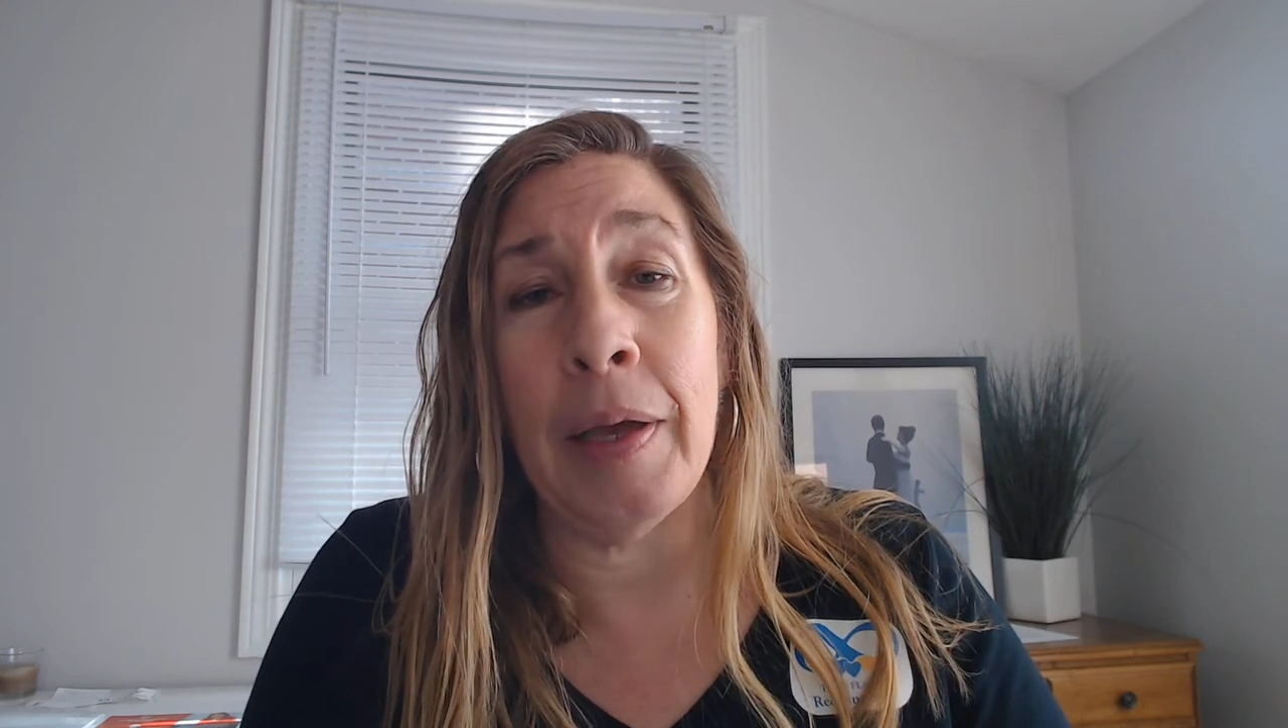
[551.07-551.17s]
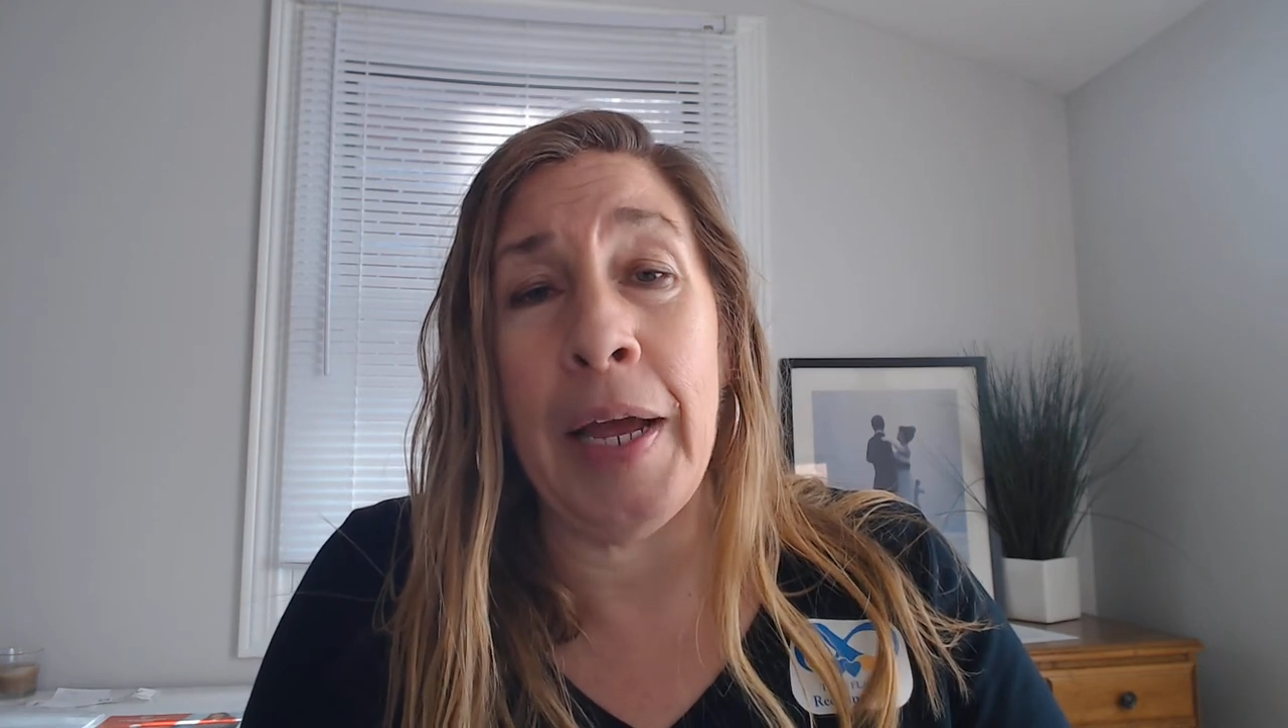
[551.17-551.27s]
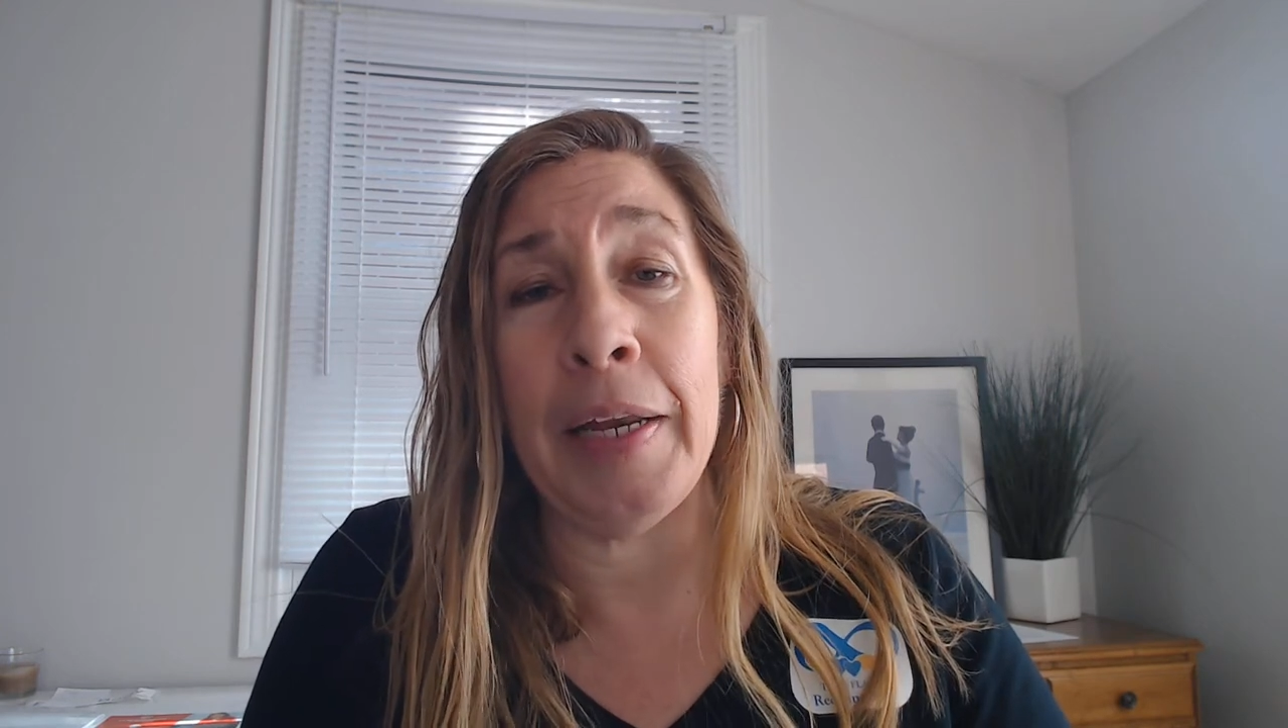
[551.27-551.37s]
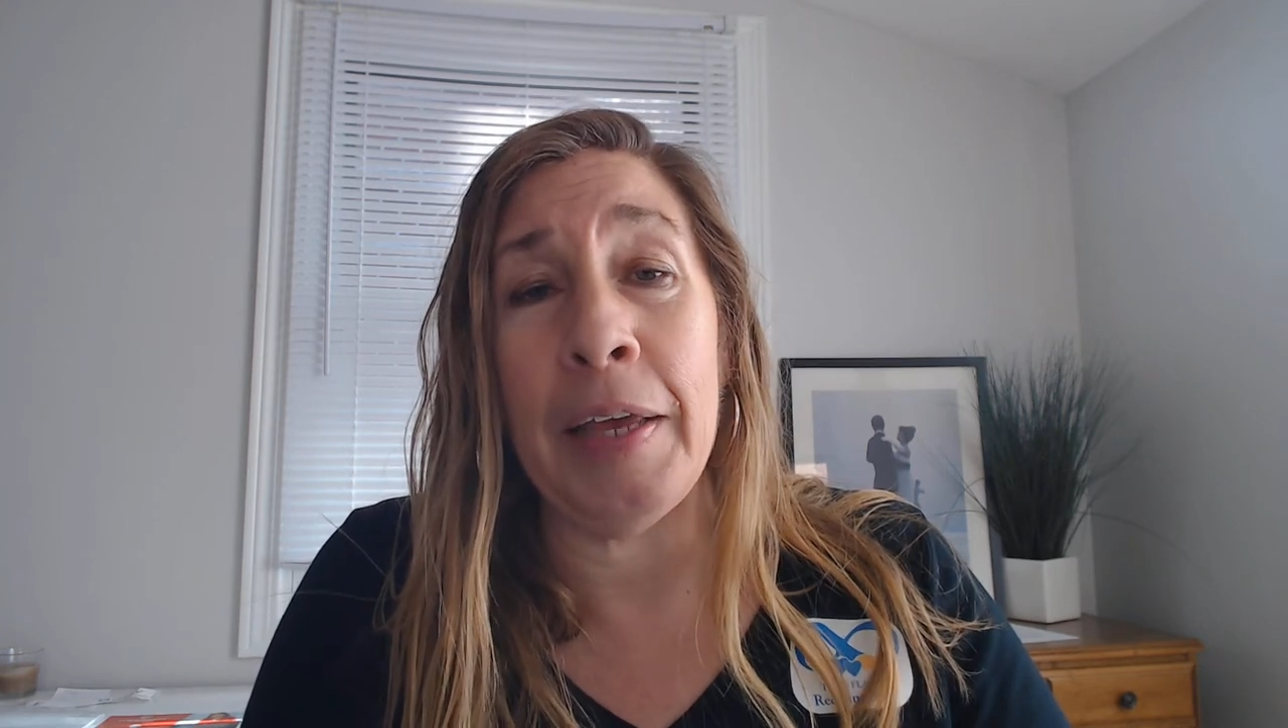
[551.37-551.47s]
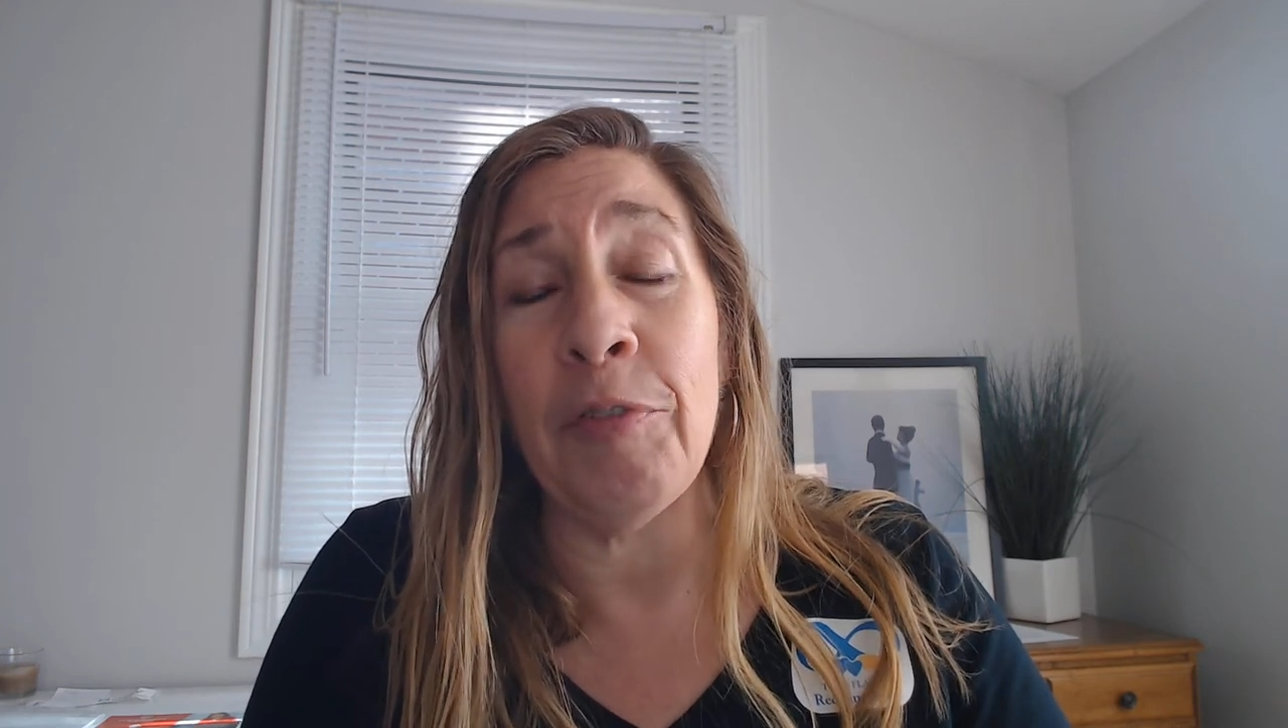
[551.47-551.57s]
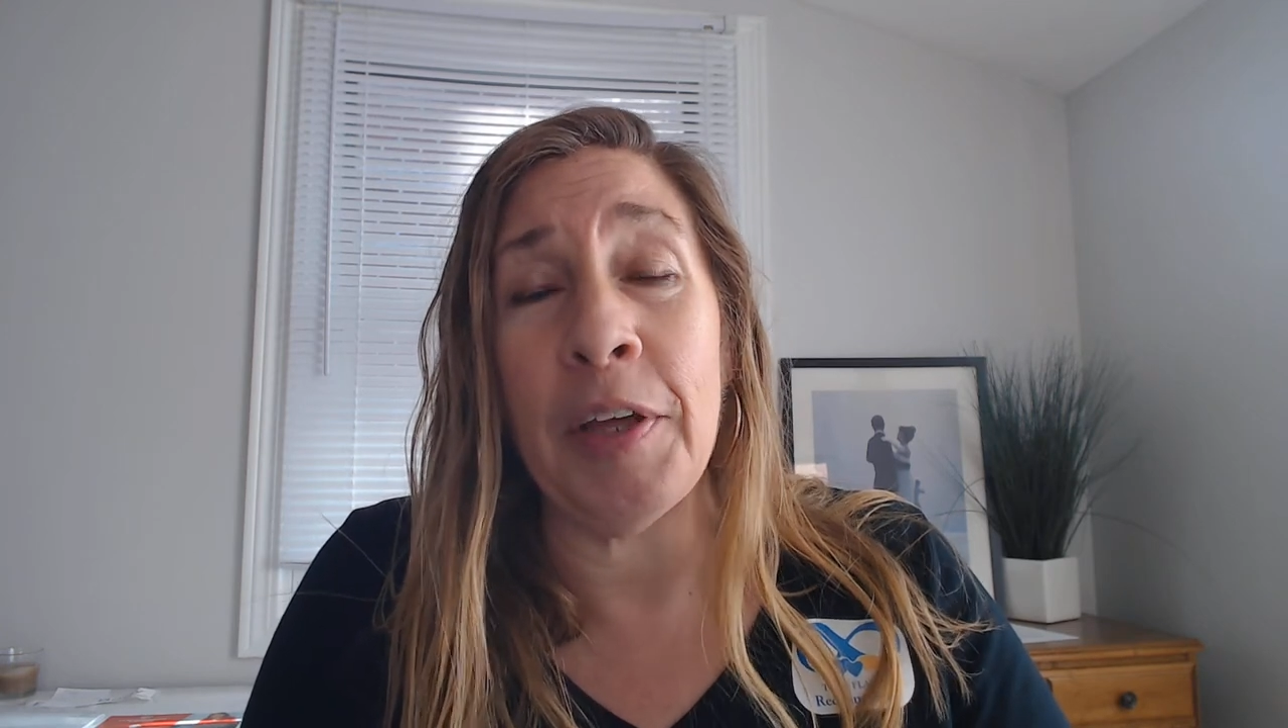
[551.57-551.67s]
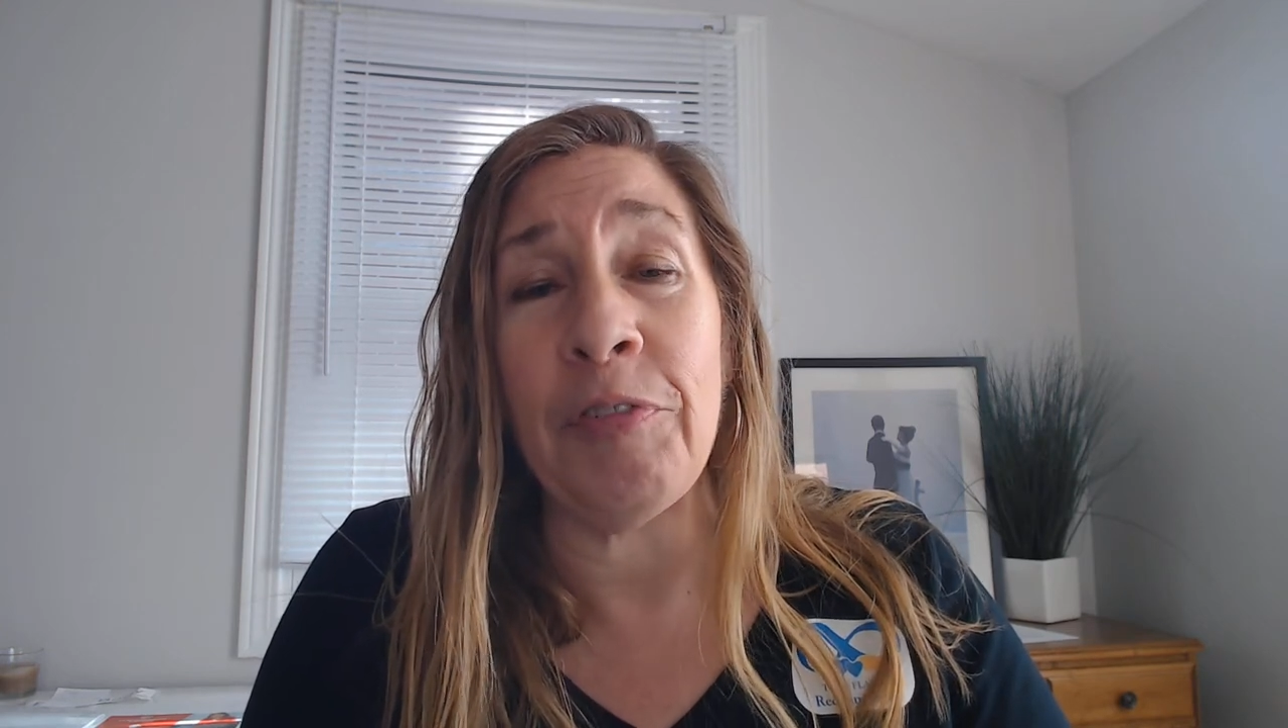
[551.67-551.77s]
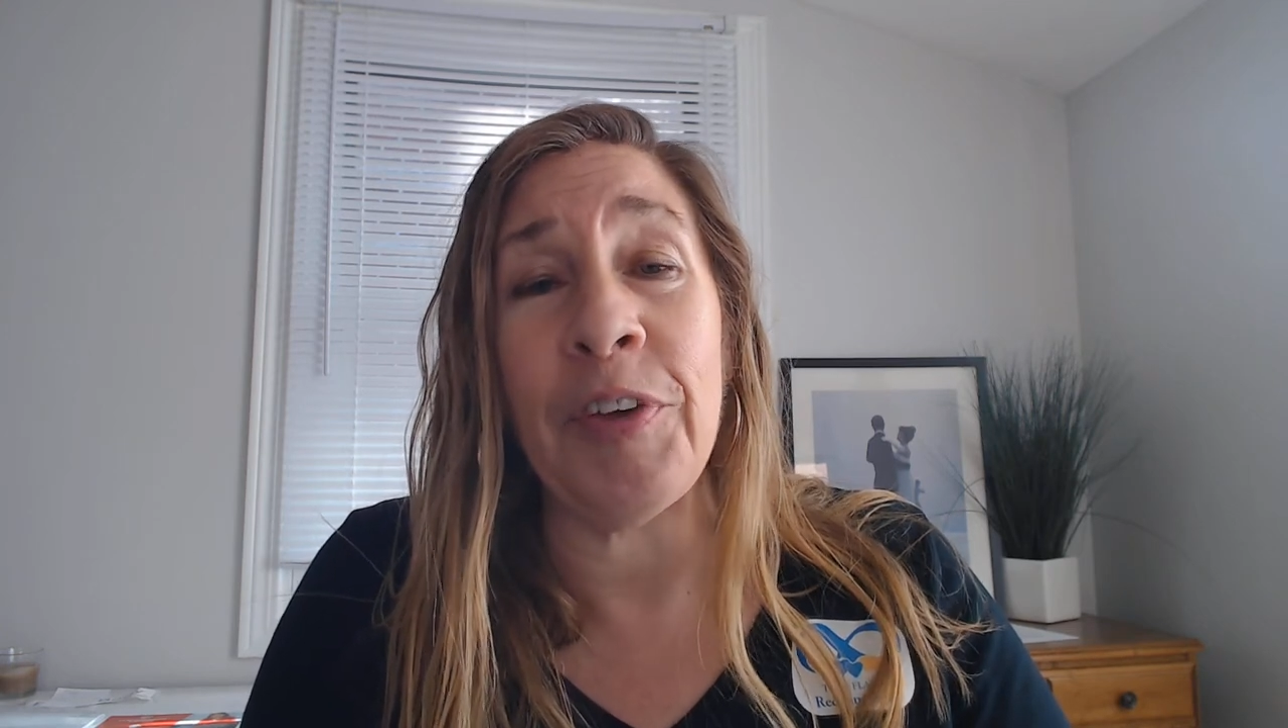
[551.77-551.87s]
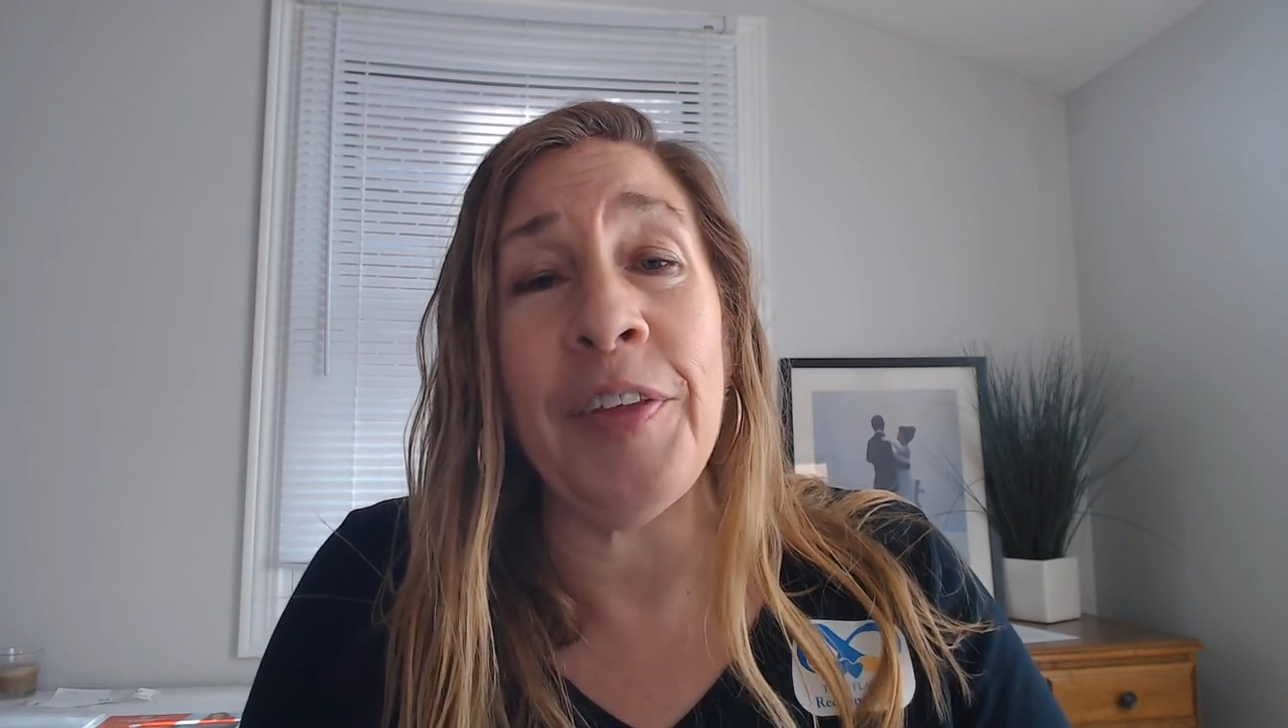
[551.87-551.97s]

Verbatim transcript: And even if